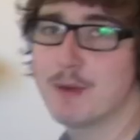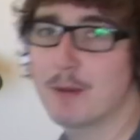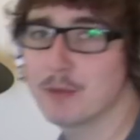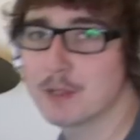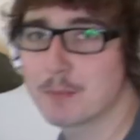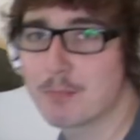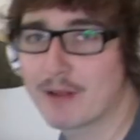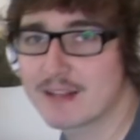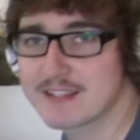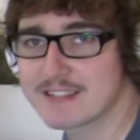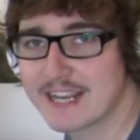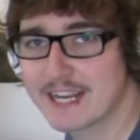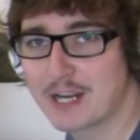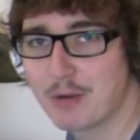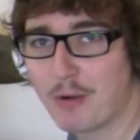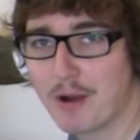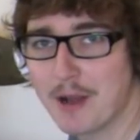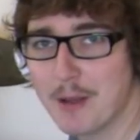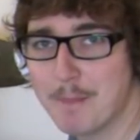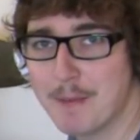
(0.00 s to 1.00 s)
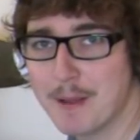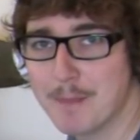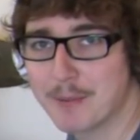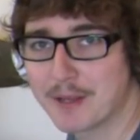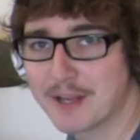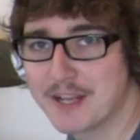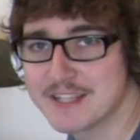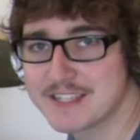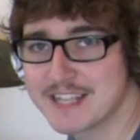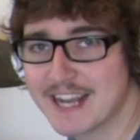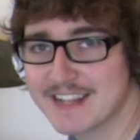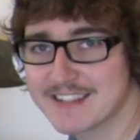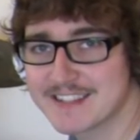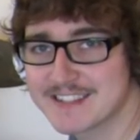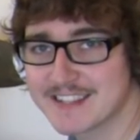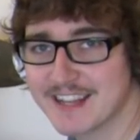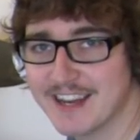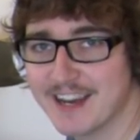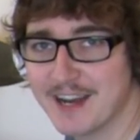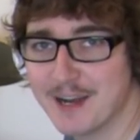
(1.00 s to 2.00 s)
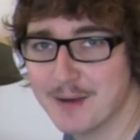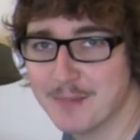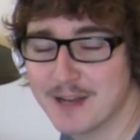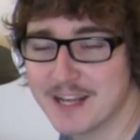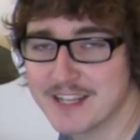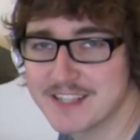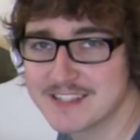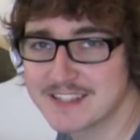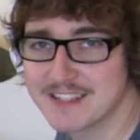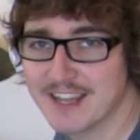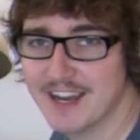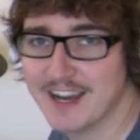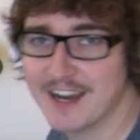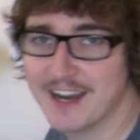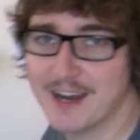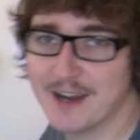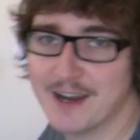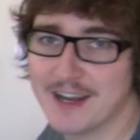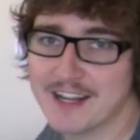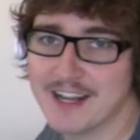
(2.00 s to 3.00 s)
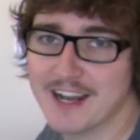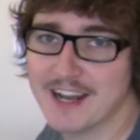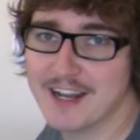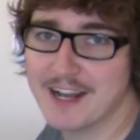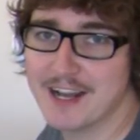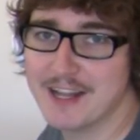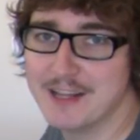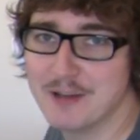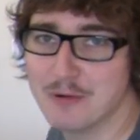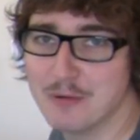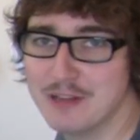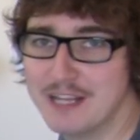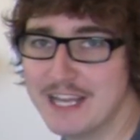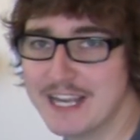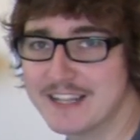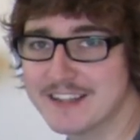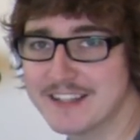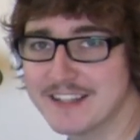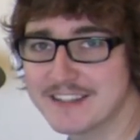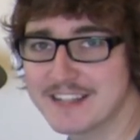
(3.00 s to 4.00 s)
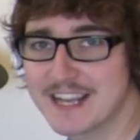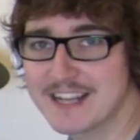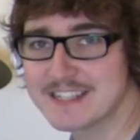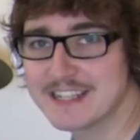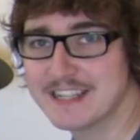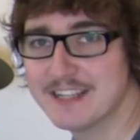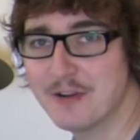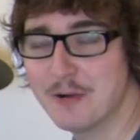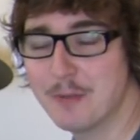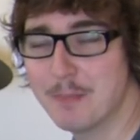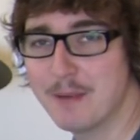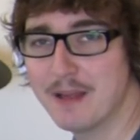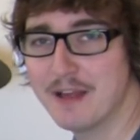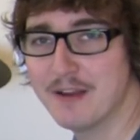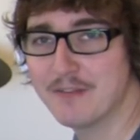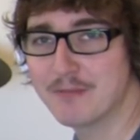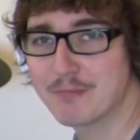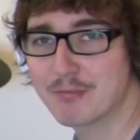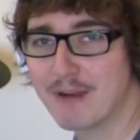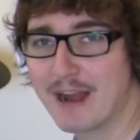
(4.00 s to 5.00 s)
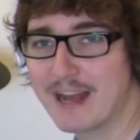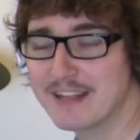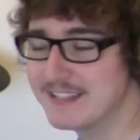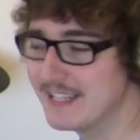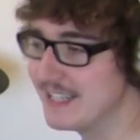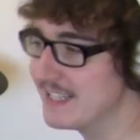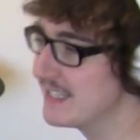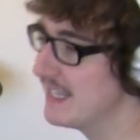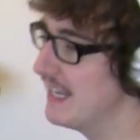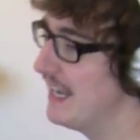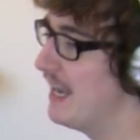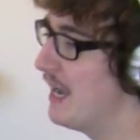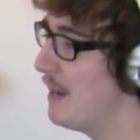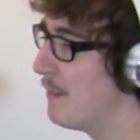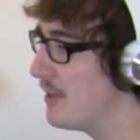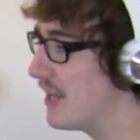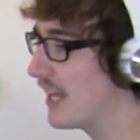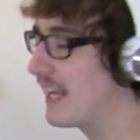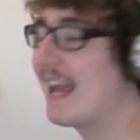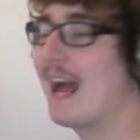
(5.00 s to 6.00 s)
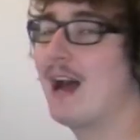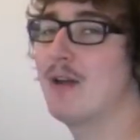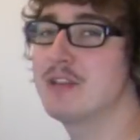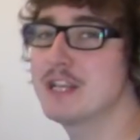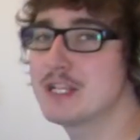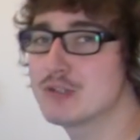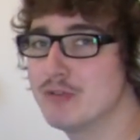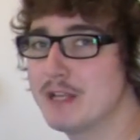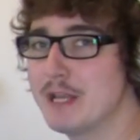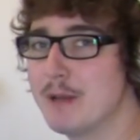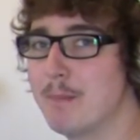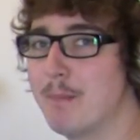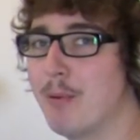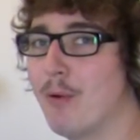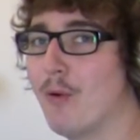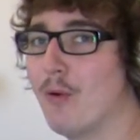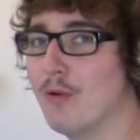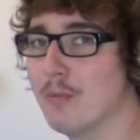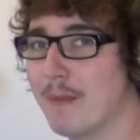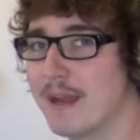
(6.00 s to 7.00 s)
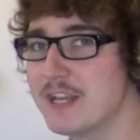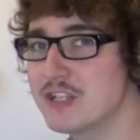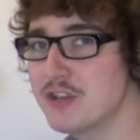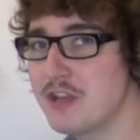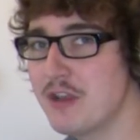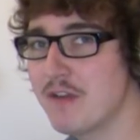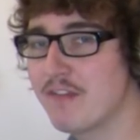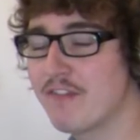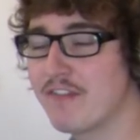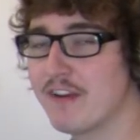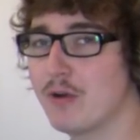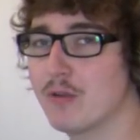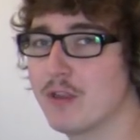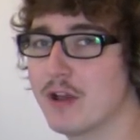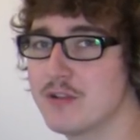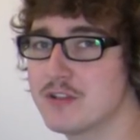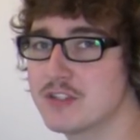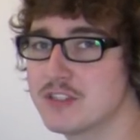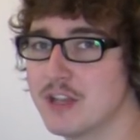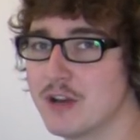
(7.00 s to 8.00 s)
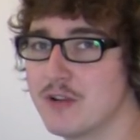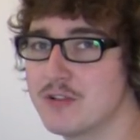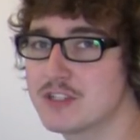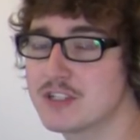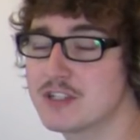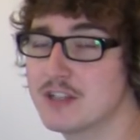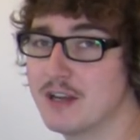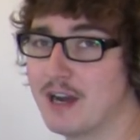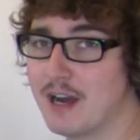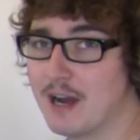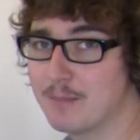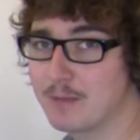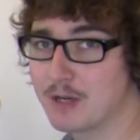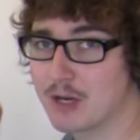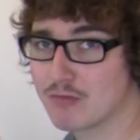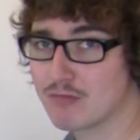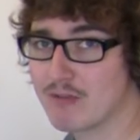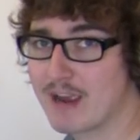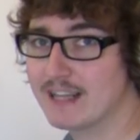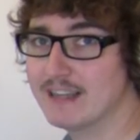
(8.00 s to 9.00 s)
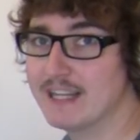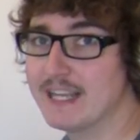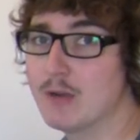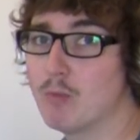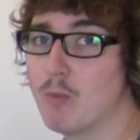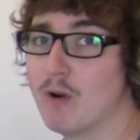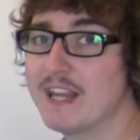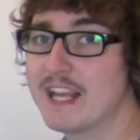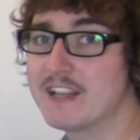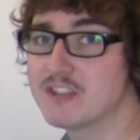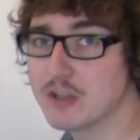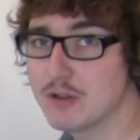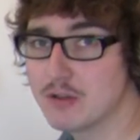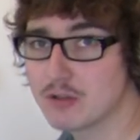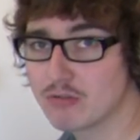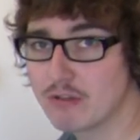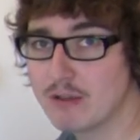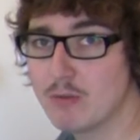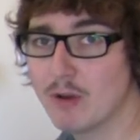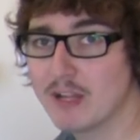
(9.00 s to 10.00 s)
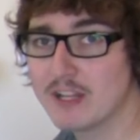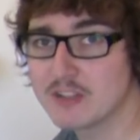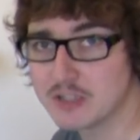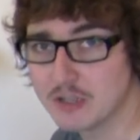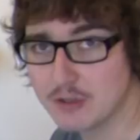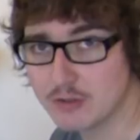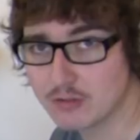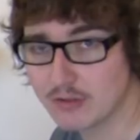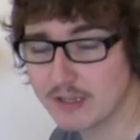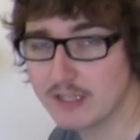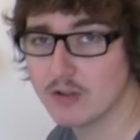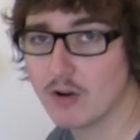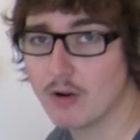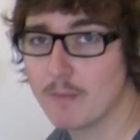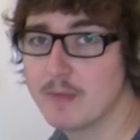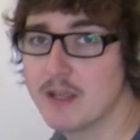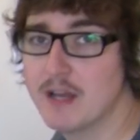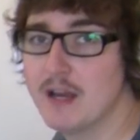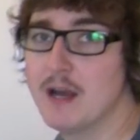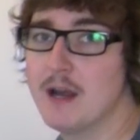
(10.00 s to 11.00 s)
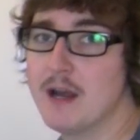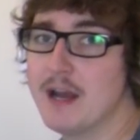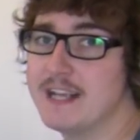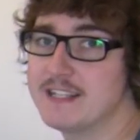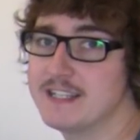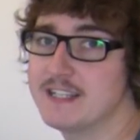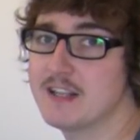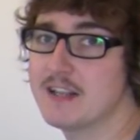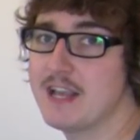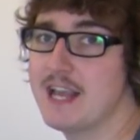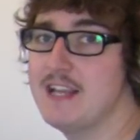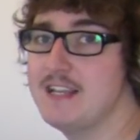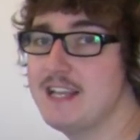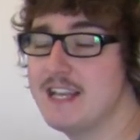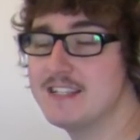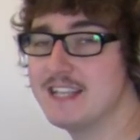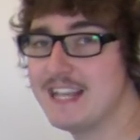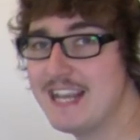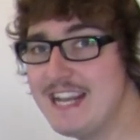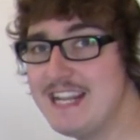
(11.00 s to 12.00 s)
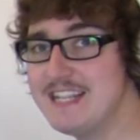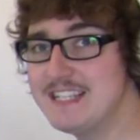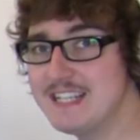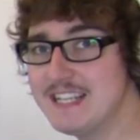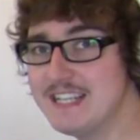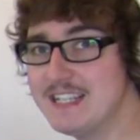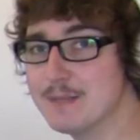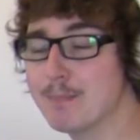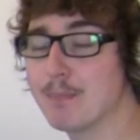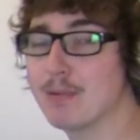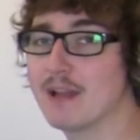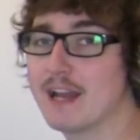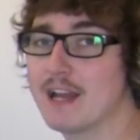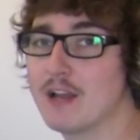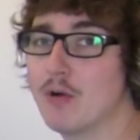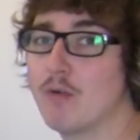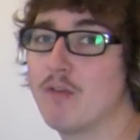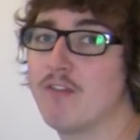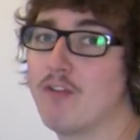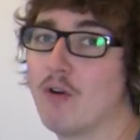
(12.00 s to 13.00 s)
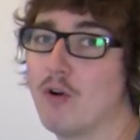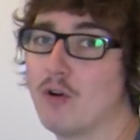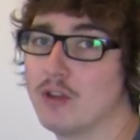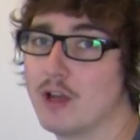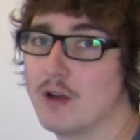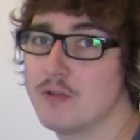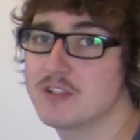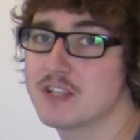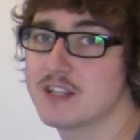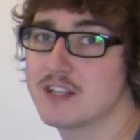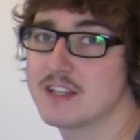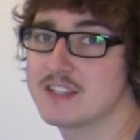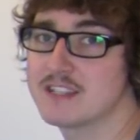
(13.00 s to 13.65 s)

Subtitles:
might want to practice that quite a bit, because that's a little lick that takes a little bit of practice. But the counting's really important. Make sure you feel those notes correctly. One and two, three, one and two, three. It's easy to play all four notes at the